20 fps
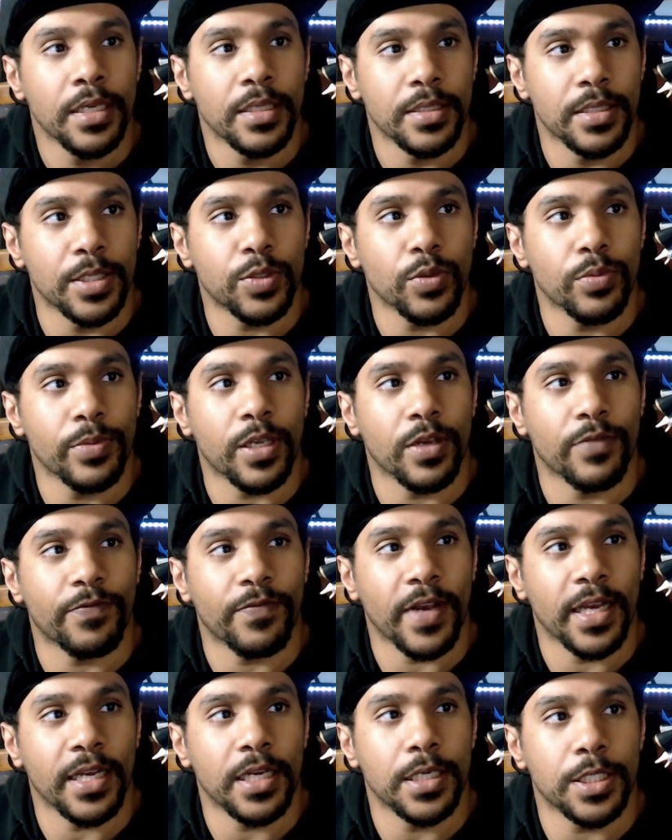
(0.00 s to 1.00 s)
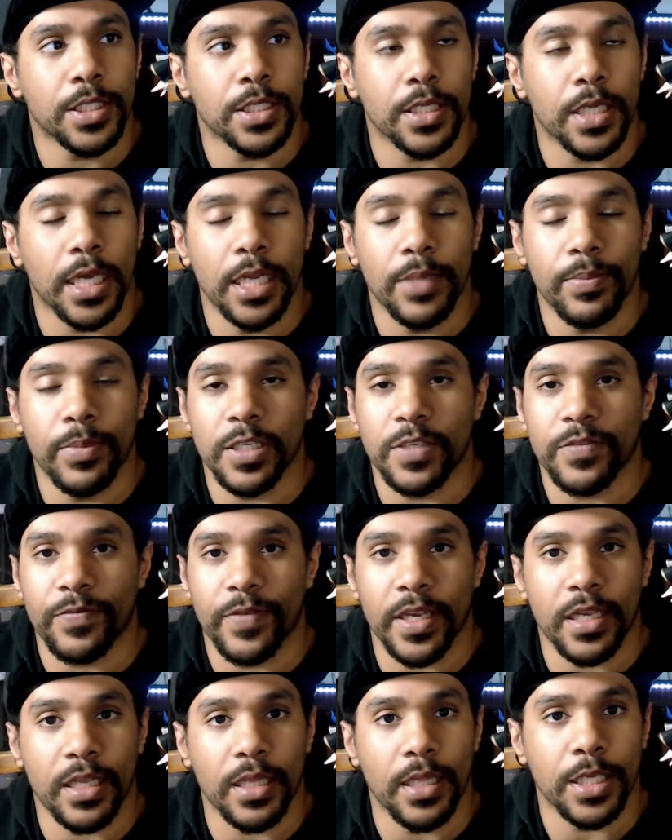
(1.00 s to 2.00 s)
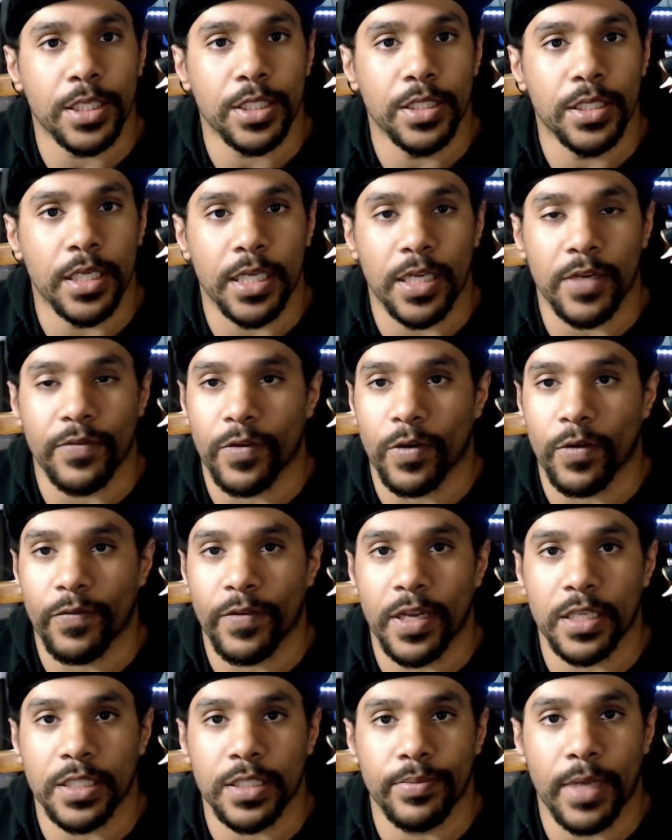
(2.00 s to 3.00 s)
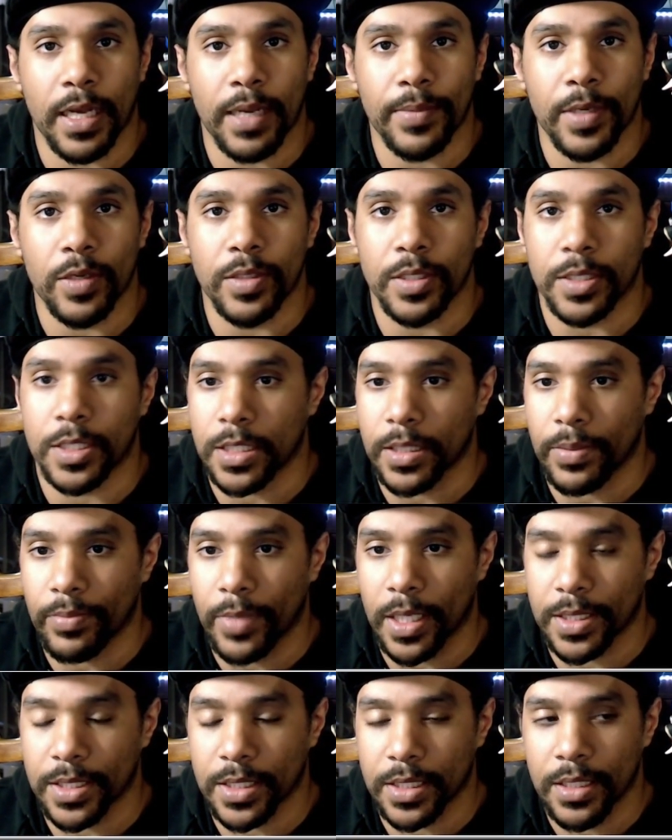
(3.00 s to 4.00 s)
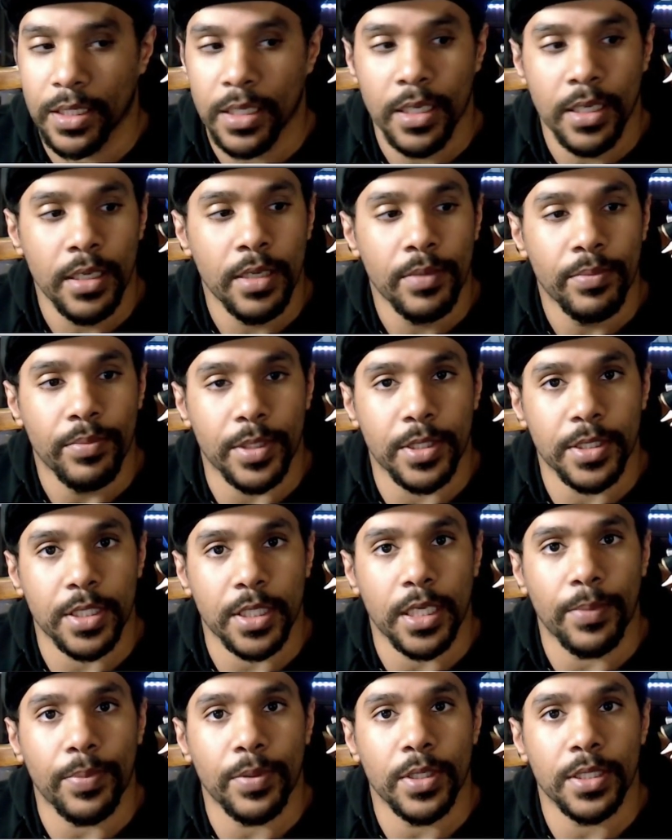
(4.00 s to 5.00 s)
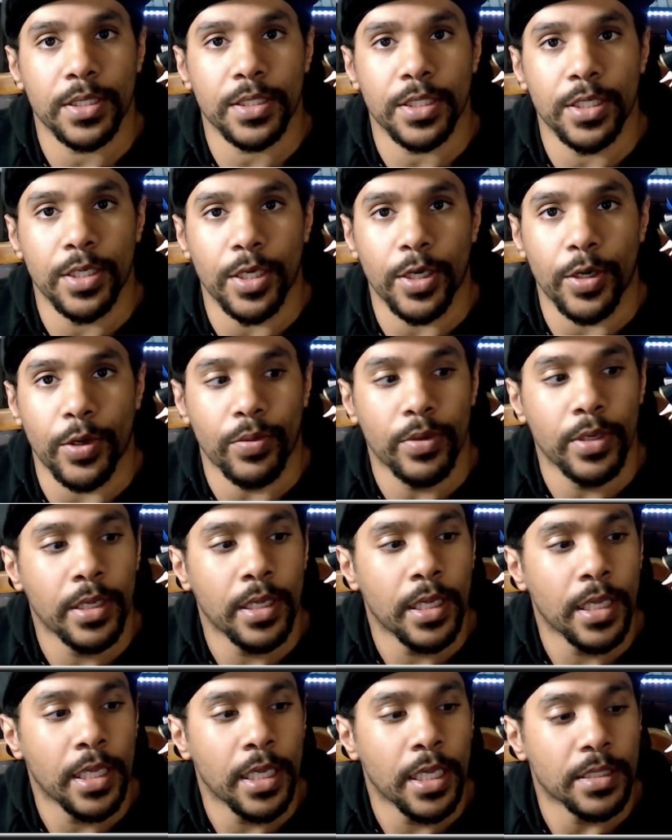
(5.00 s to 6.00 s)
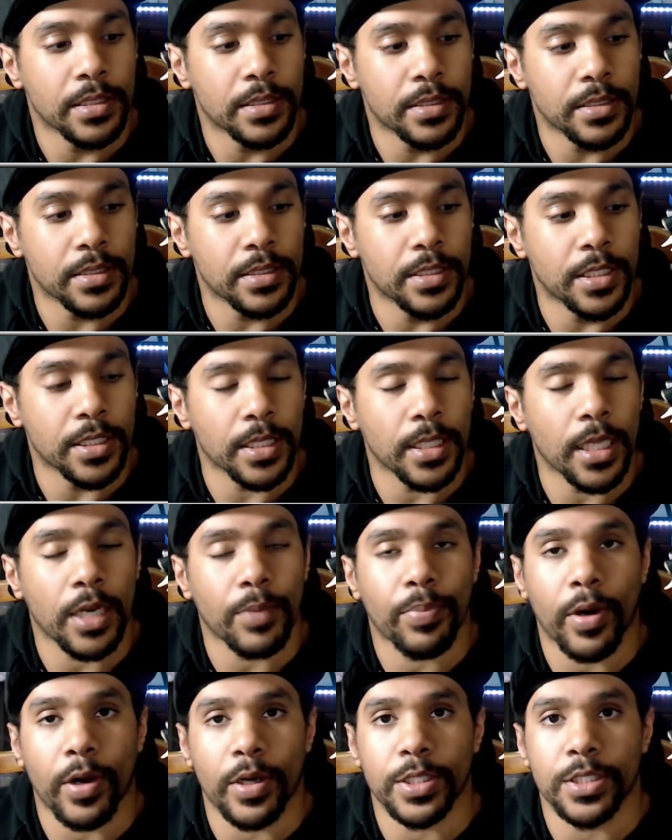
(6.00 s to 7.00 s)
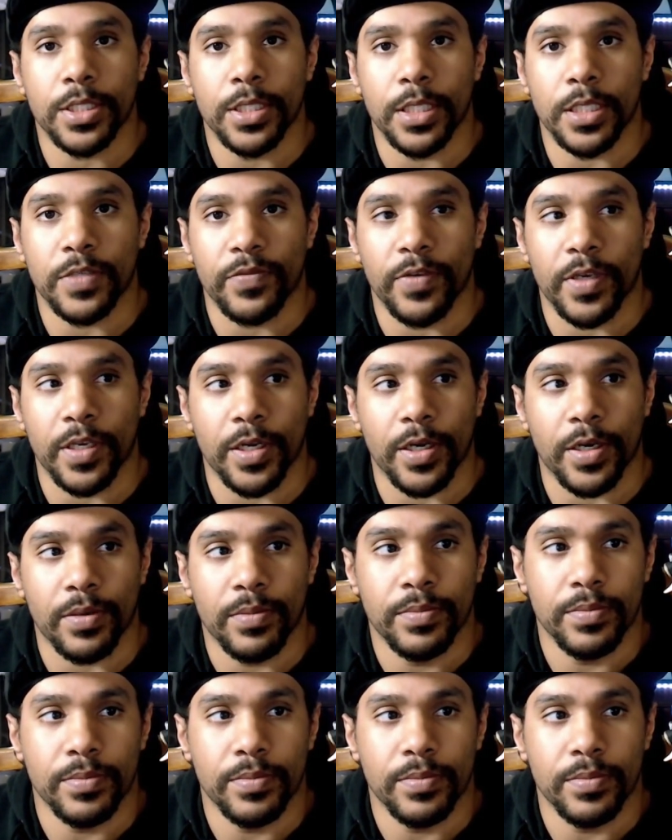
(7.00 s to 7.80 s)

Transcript: This will make a fine addition to anybody's Fate collection, and if you're a fan of Tamamo, this is a must. But there's a couple things to note. There's a lot of parts to this figure.